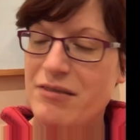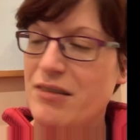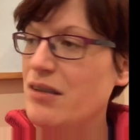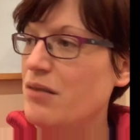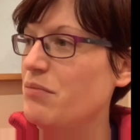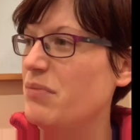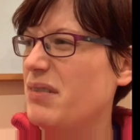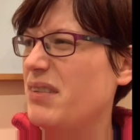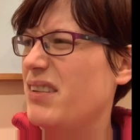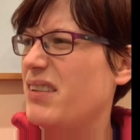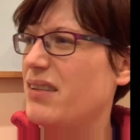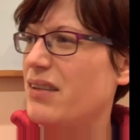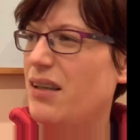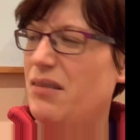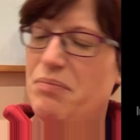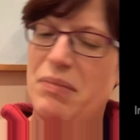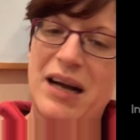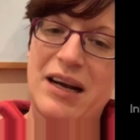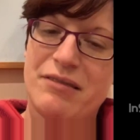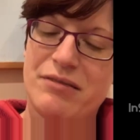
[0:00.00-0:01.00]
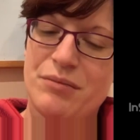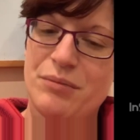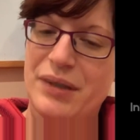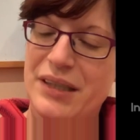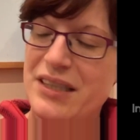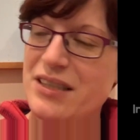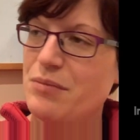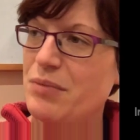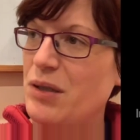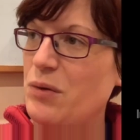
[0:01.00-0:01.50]
room, apart from when
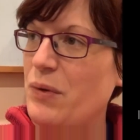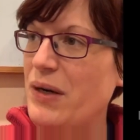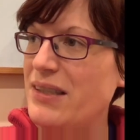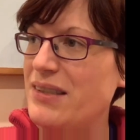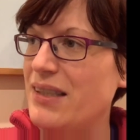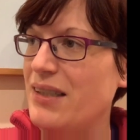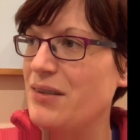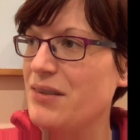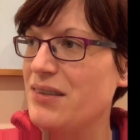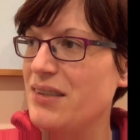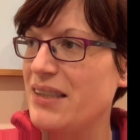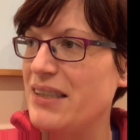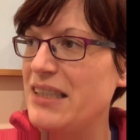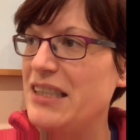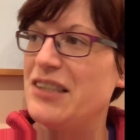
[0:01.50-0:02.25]
it's a bit wet outside.